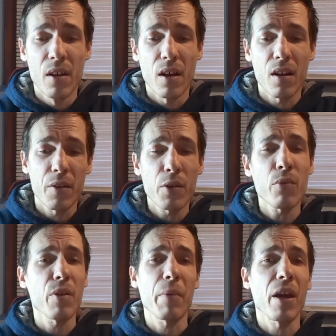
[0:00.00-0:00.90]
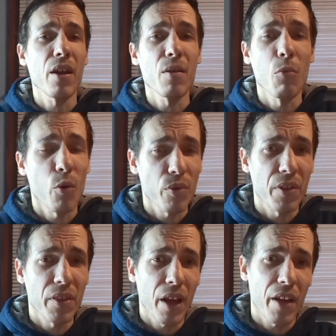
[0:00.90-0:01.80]
You don't want to pay any more
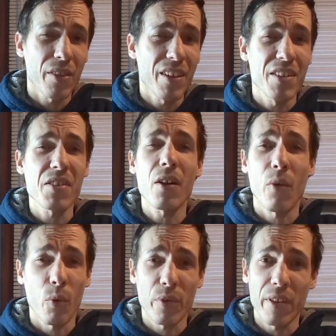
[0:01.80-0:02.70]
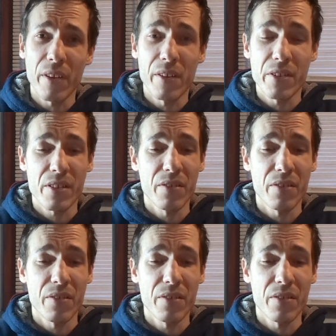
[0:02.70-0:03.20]
than that. It's not worth it.